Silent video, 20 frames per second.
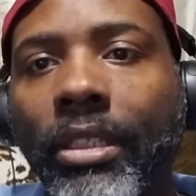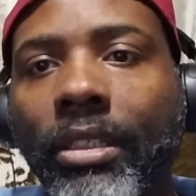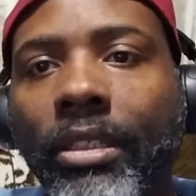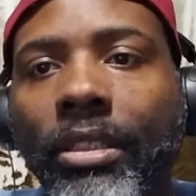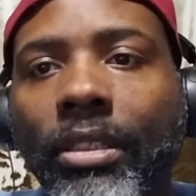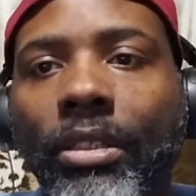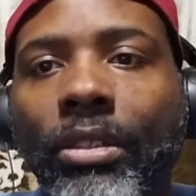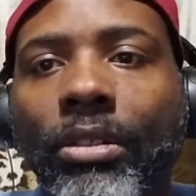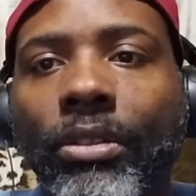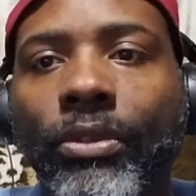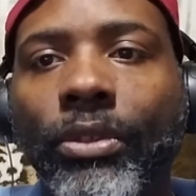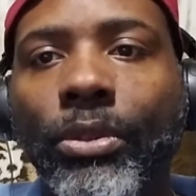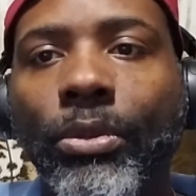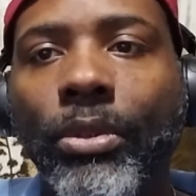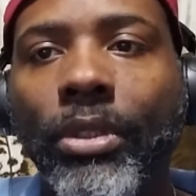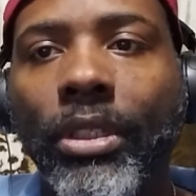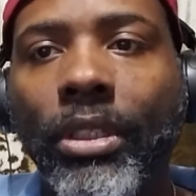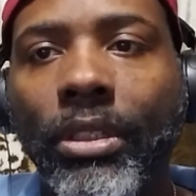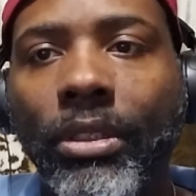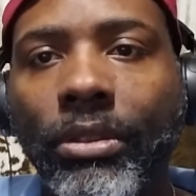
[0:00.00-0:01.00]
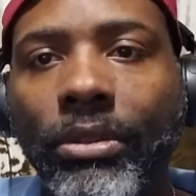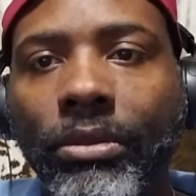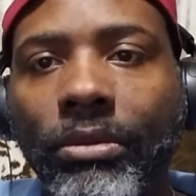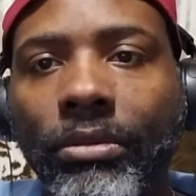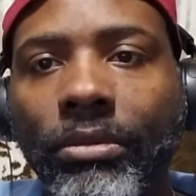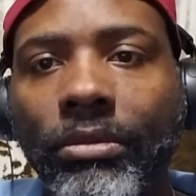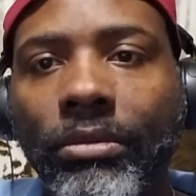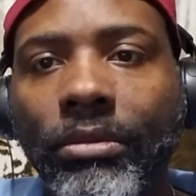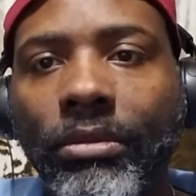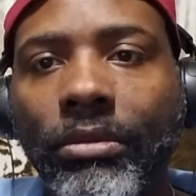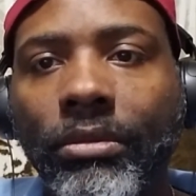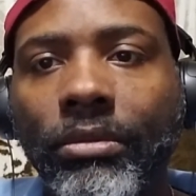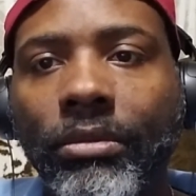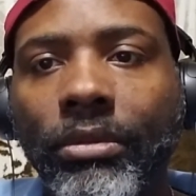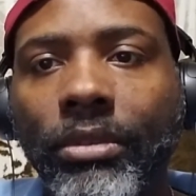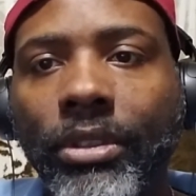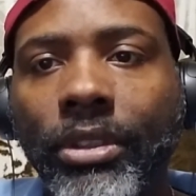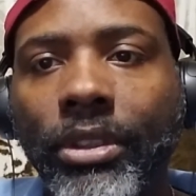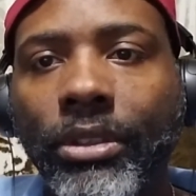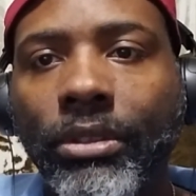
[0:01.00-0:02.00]
If you want to go
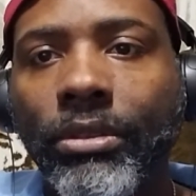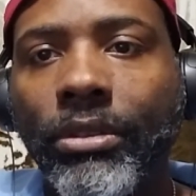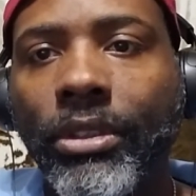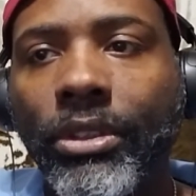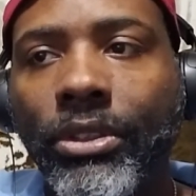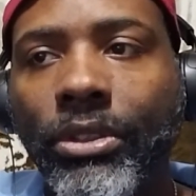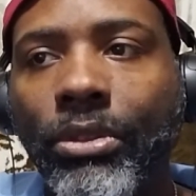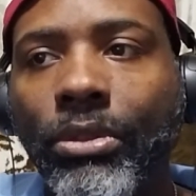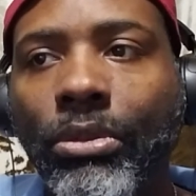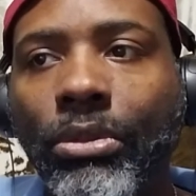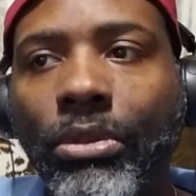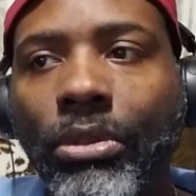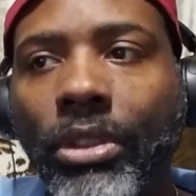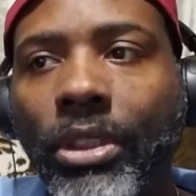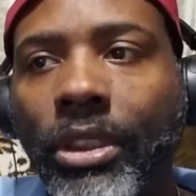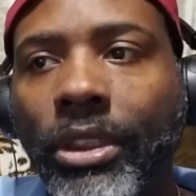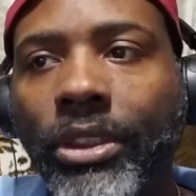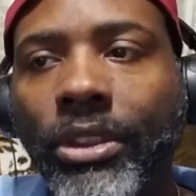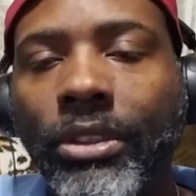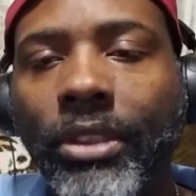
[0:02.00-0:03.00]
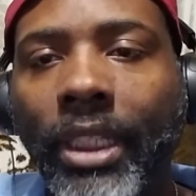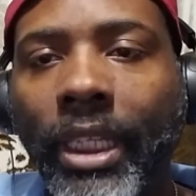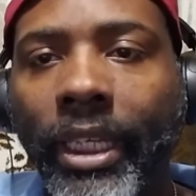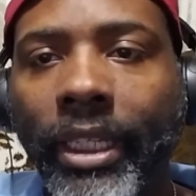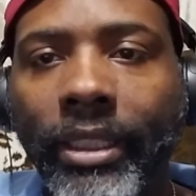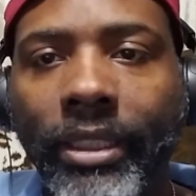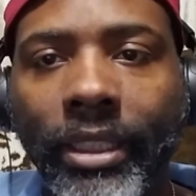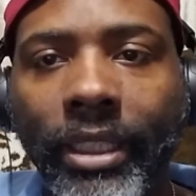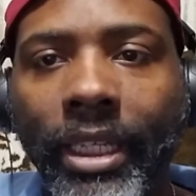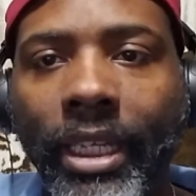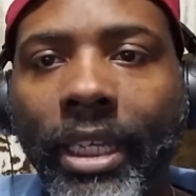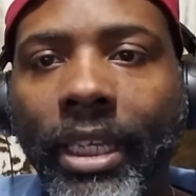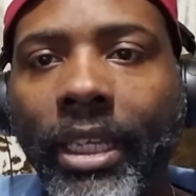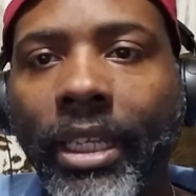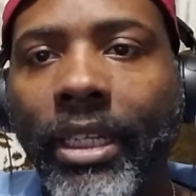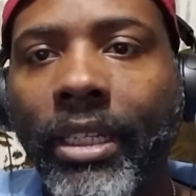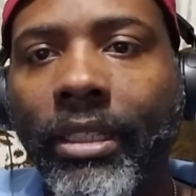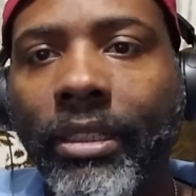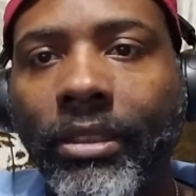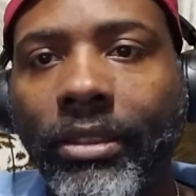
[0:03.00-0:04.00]
to a school because you like the
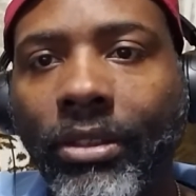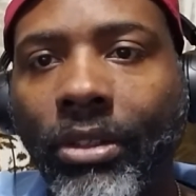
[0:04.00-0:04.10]
guy